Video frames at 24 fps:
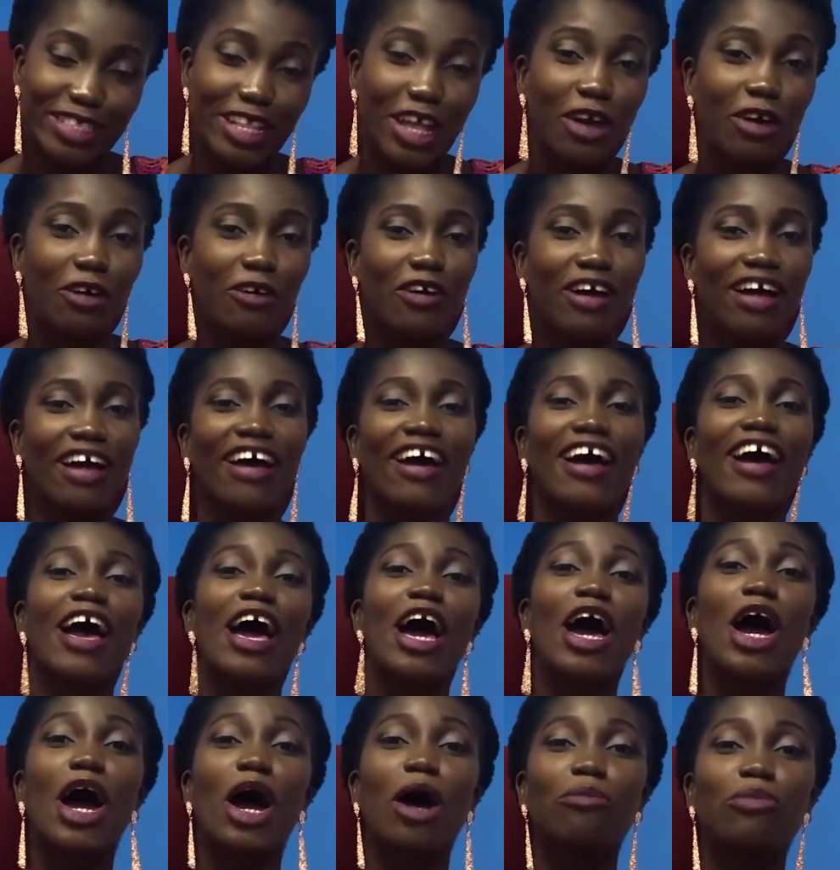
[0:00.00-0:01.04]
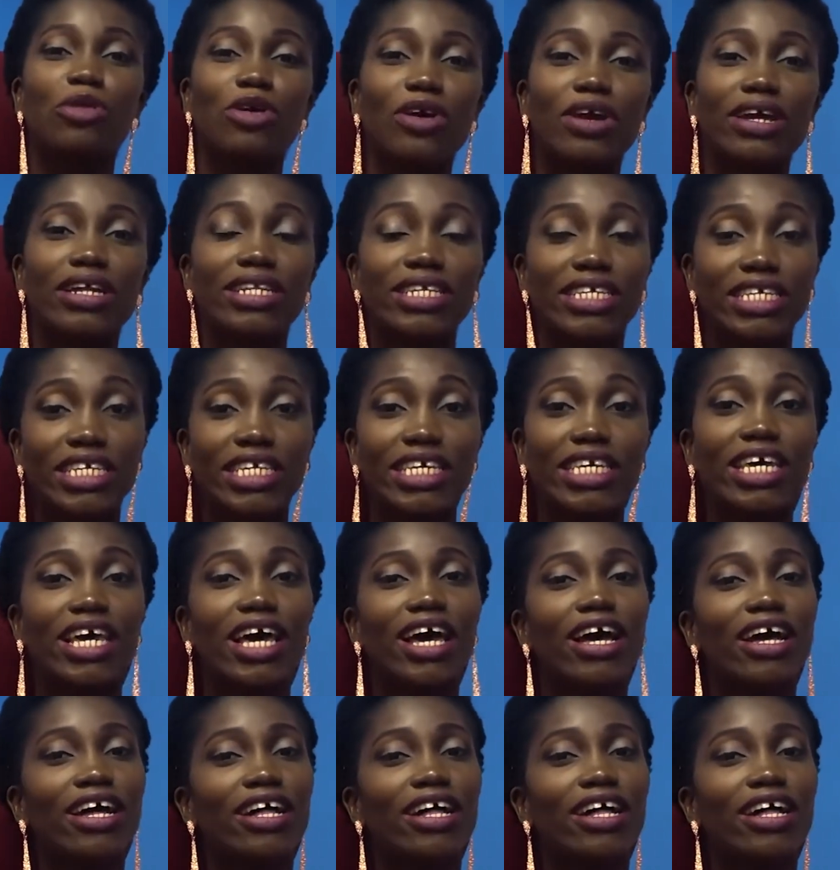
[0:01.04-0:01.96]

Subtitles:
Now, apparently,